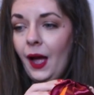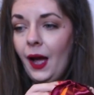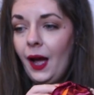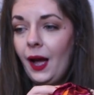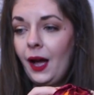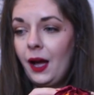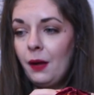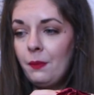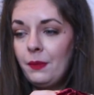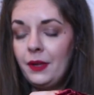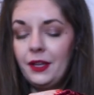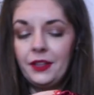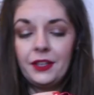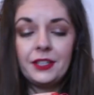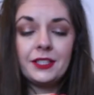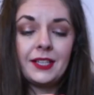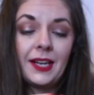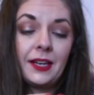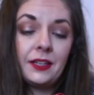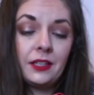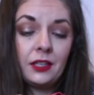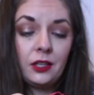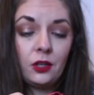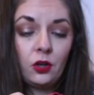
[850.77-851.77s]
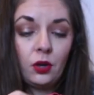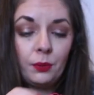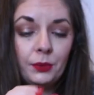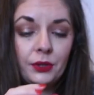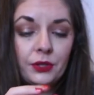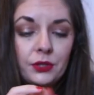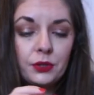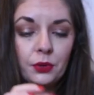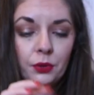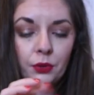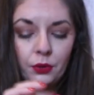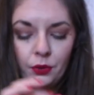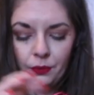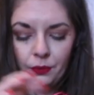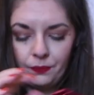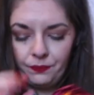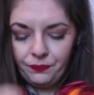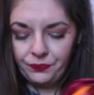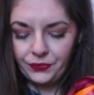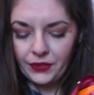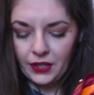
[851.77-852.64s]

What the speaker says: the standard allotment tour.